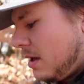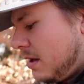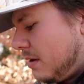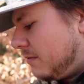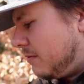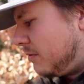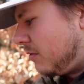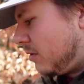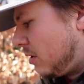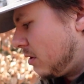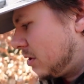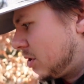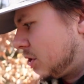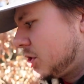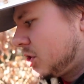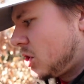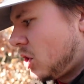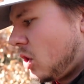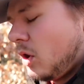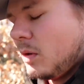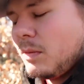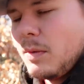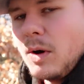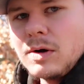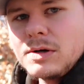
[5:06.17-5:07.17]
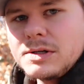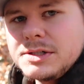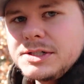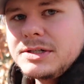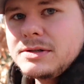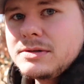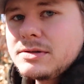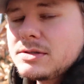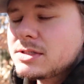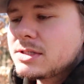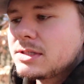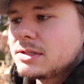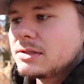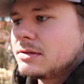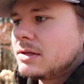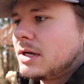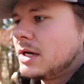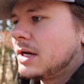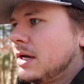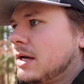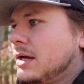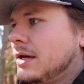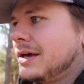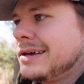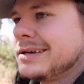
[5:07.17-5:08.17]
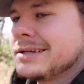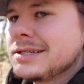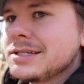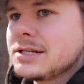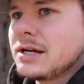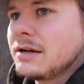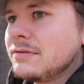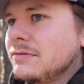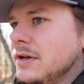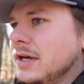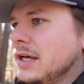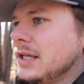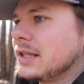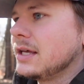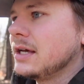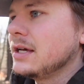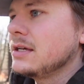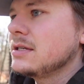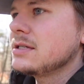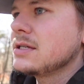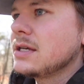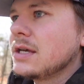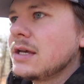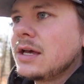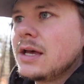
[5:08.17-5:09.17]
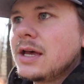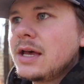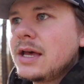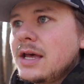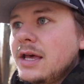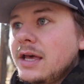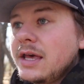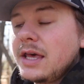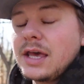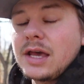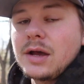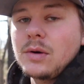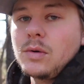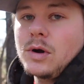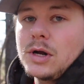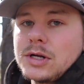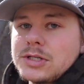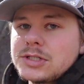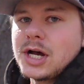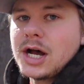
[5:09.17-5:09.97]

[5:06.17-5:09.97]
for just homeowner use and stuff like this, it works